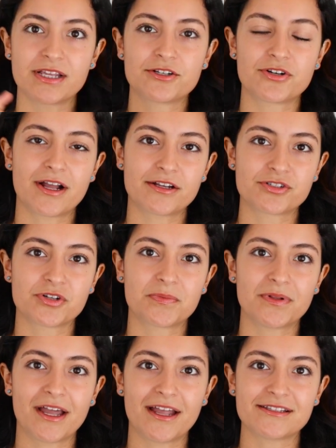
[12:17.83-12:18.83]
international
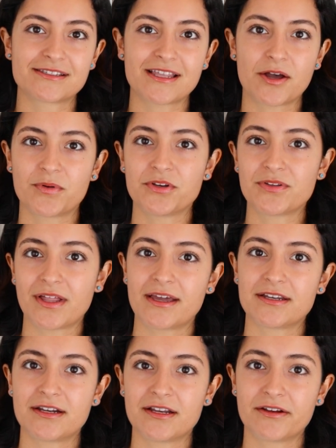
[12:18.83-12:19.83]
plans that when you land in a